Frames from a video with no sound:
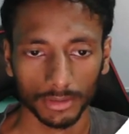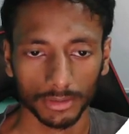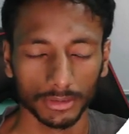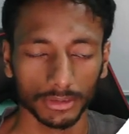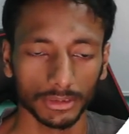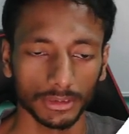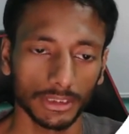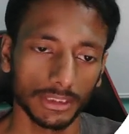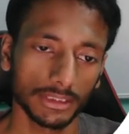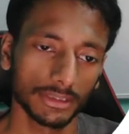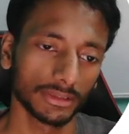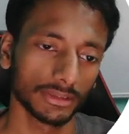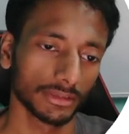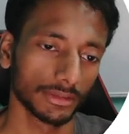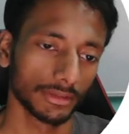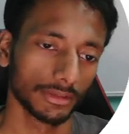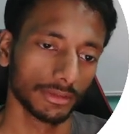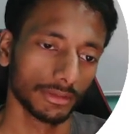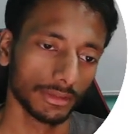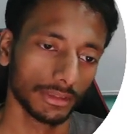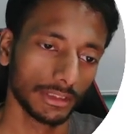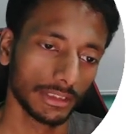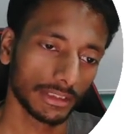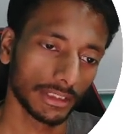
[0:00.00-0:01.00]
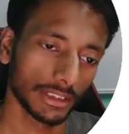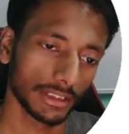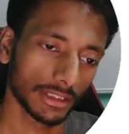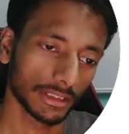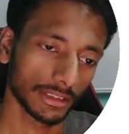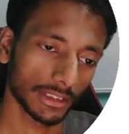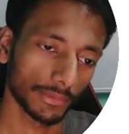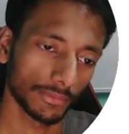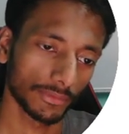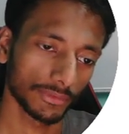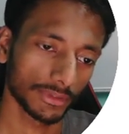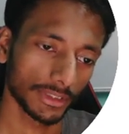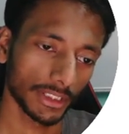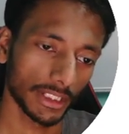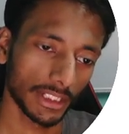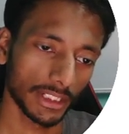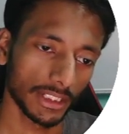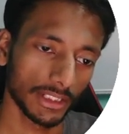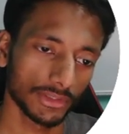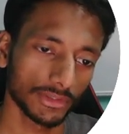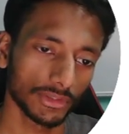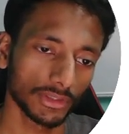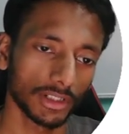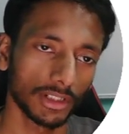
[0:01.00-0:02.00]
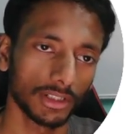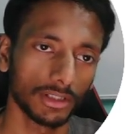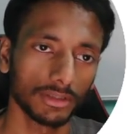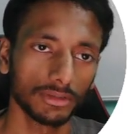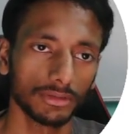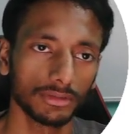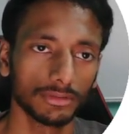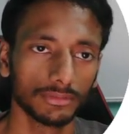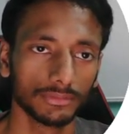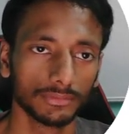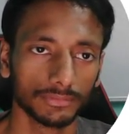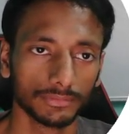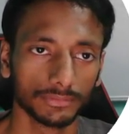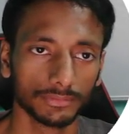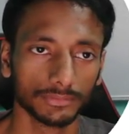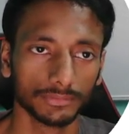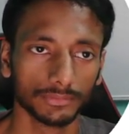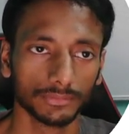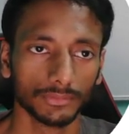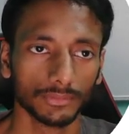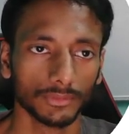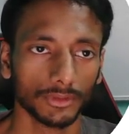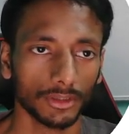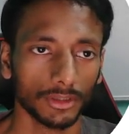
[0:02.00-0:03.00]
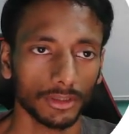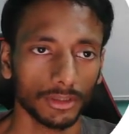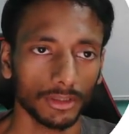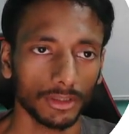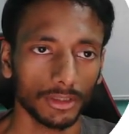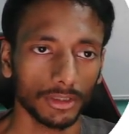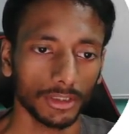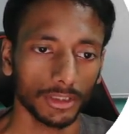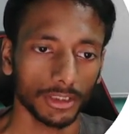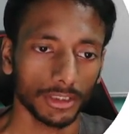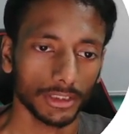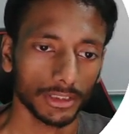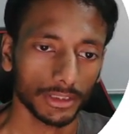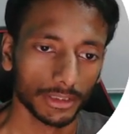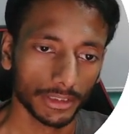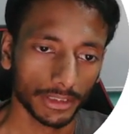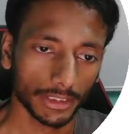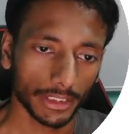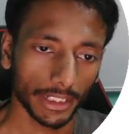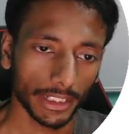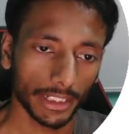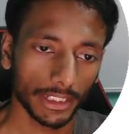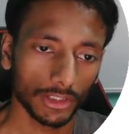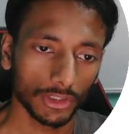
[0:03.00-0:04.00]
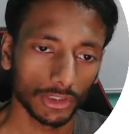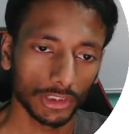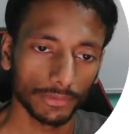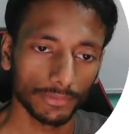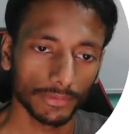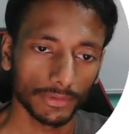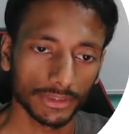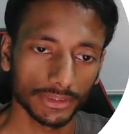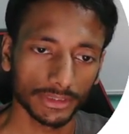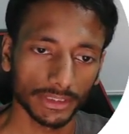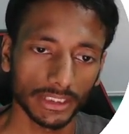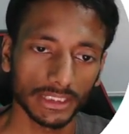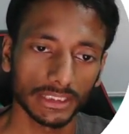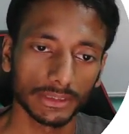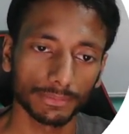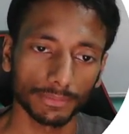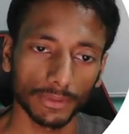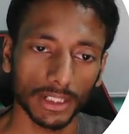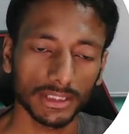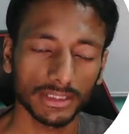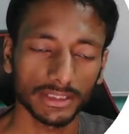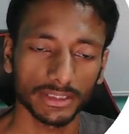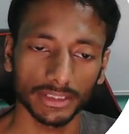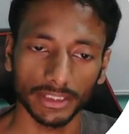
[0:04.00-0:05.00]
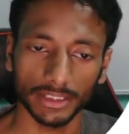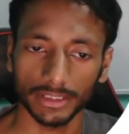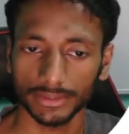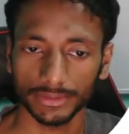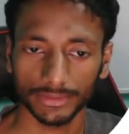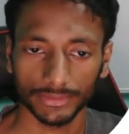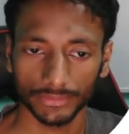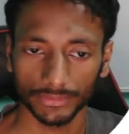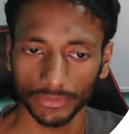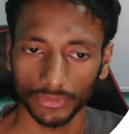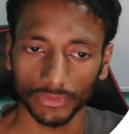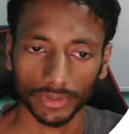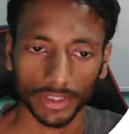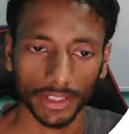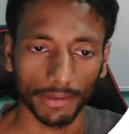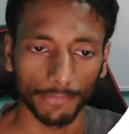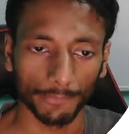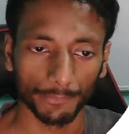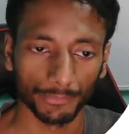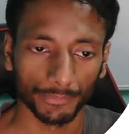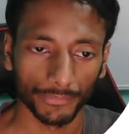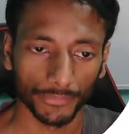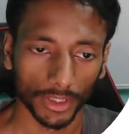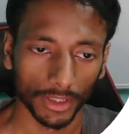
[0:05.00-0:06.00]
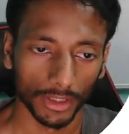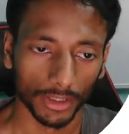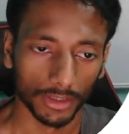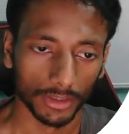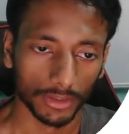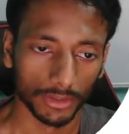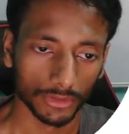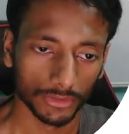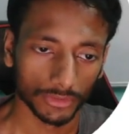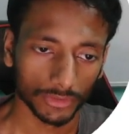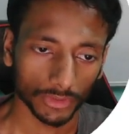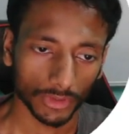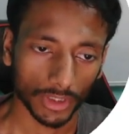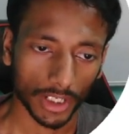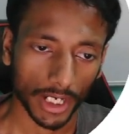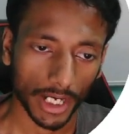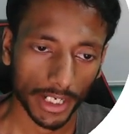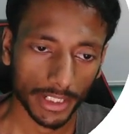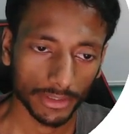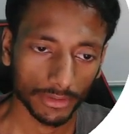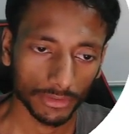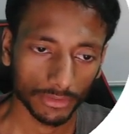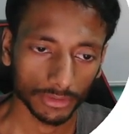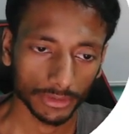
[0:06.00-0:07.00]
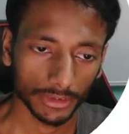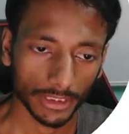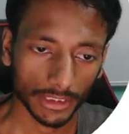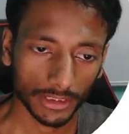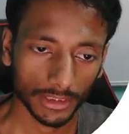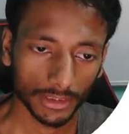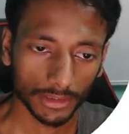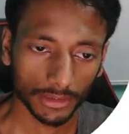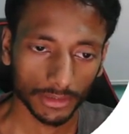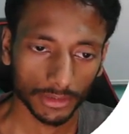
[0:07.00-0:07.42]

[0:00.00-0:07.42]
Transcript: this is a, suppose n is equal to 10 to the power 6 plus 6, okay. So I know that